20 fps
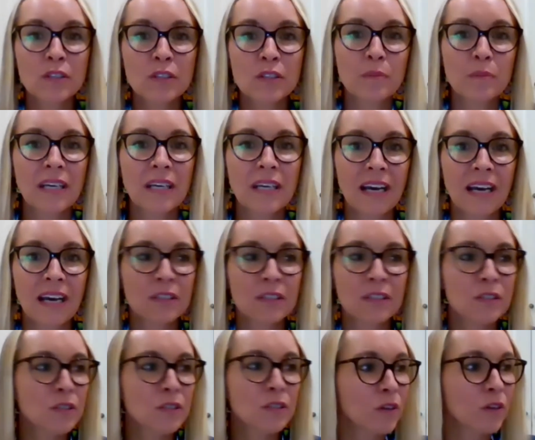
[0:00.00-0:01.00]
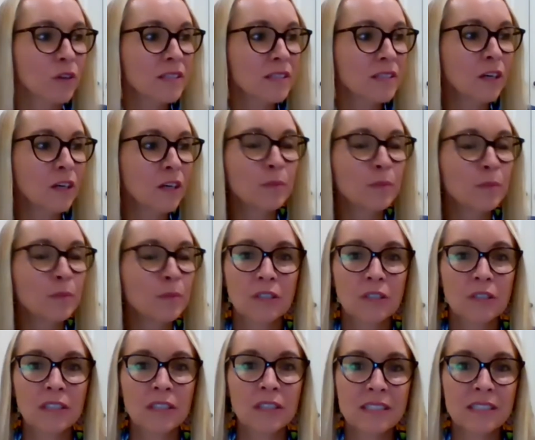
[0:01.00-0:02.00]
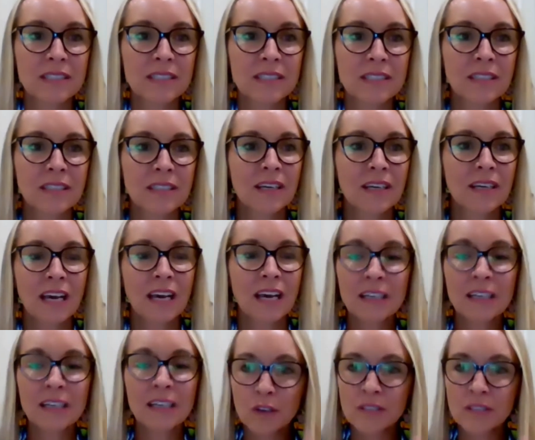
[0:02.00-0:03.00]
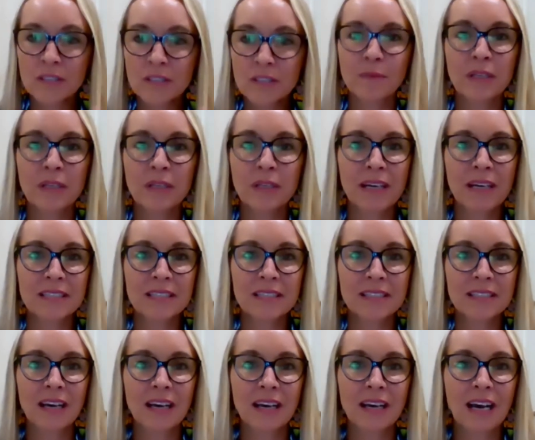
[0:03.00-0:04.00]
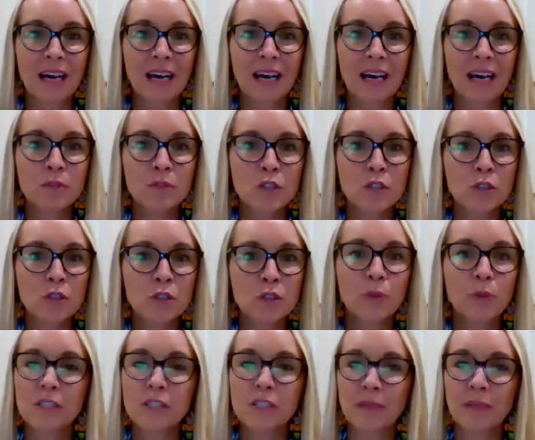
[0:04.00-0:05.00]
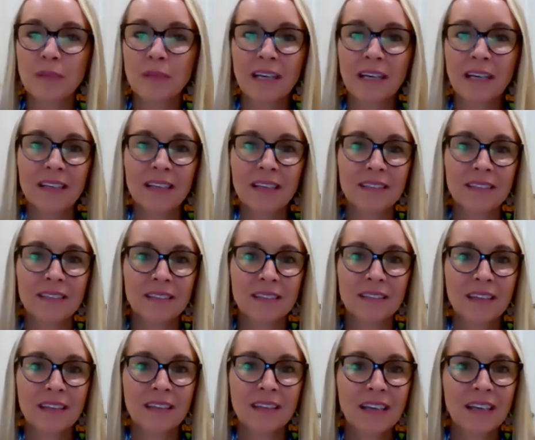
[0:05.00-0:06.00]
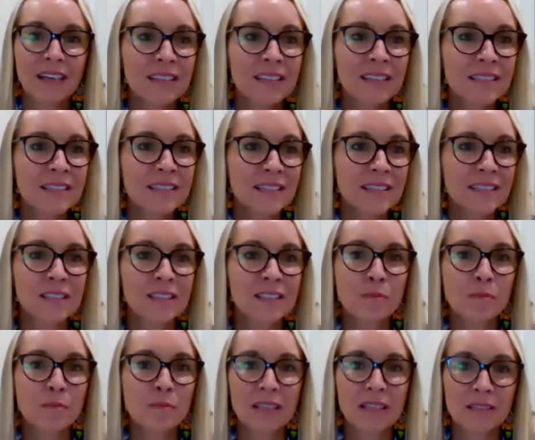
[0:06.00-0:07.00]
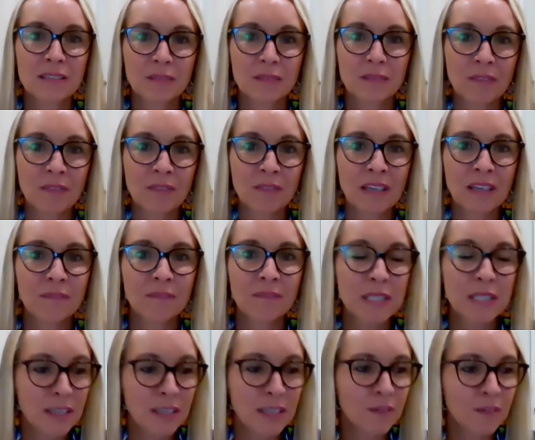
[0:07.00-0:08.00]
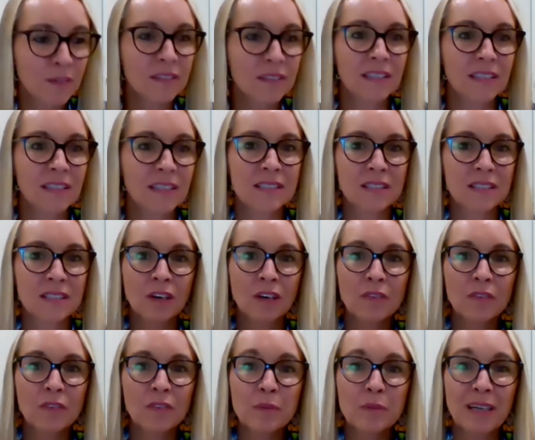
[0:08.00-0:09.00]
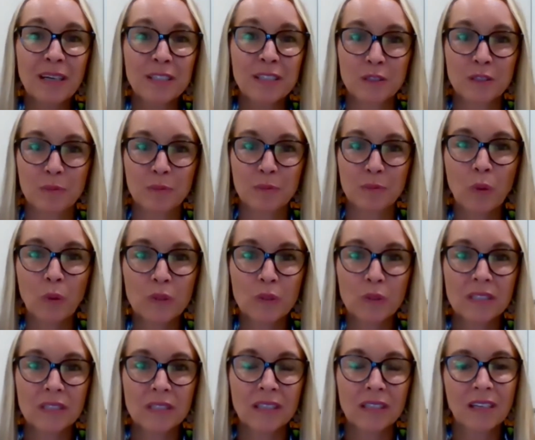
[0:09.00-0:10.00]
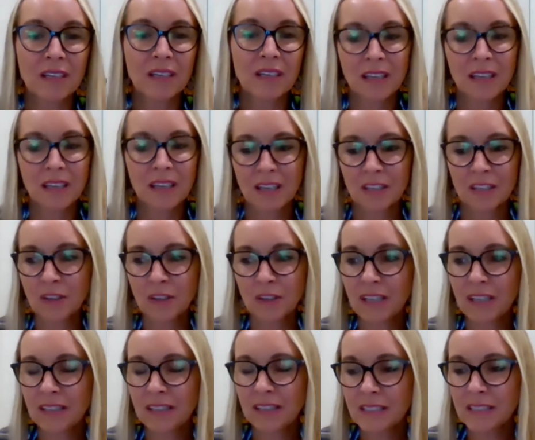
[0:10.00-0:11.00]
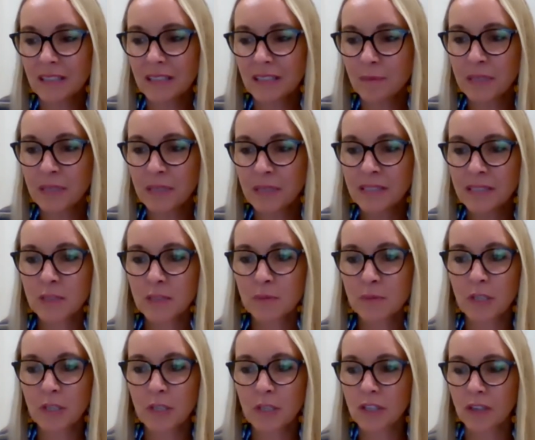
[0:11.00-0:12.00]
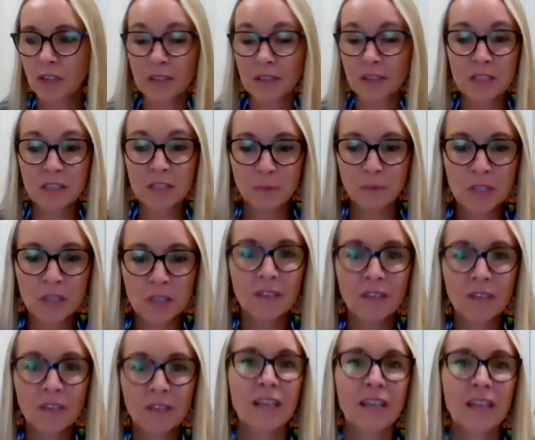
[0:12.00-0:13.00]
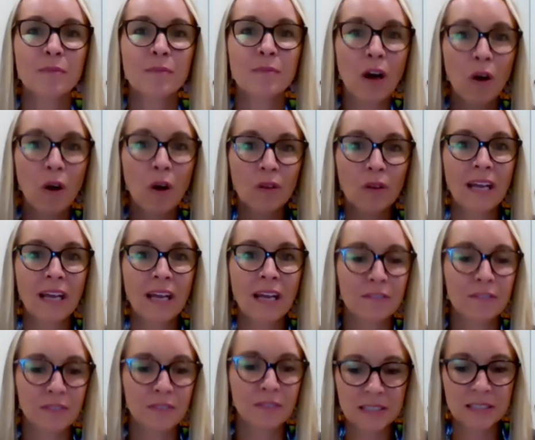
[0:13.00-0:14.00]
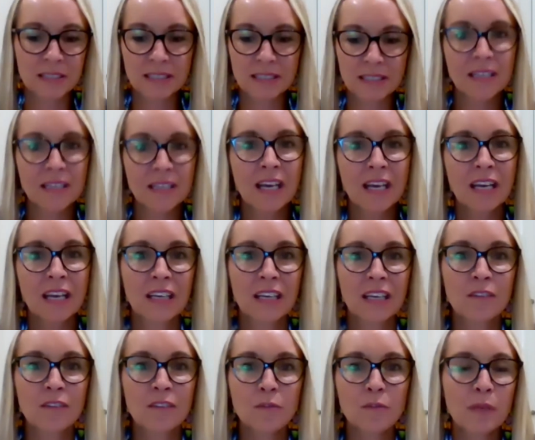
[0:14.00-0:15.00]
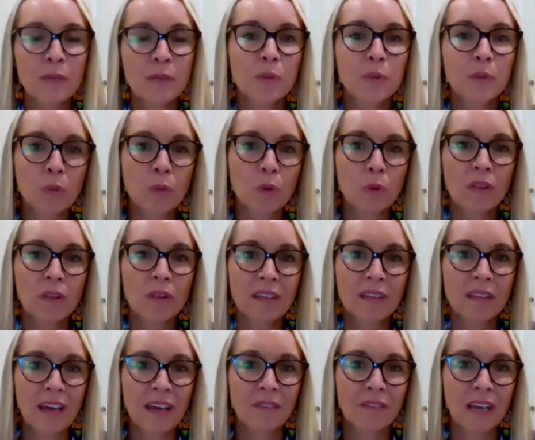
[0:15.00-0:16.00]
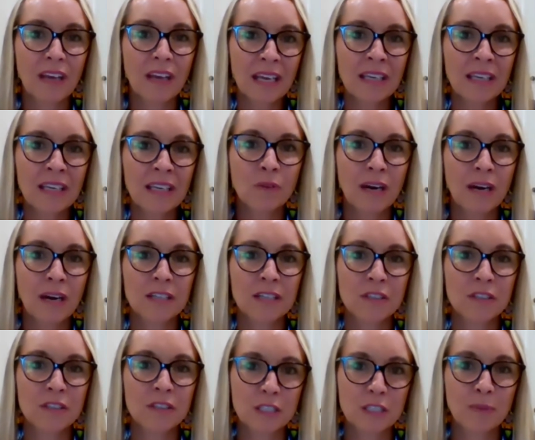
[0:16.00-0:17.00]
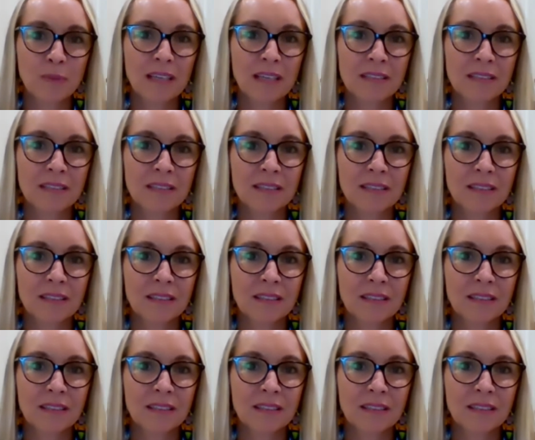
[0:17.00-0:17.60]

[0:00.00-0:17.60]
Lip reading: And being kind, you start seeing opportunities. And I know somebody might say, I'm supposed to be kind. Kindness isn't about giving material things. It's often about support. You know, and there's a business motto. There's a motto I've had in my whole life, and it says, give people more than they have any right to expect.